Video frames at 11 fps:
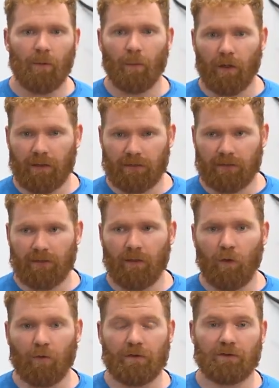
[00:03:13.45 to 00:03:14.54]
but
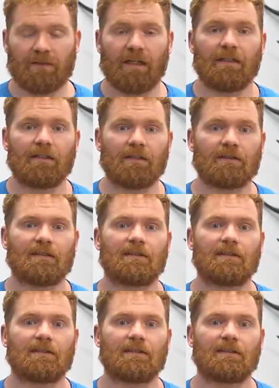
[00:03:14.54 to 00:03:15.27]
over those 10 years,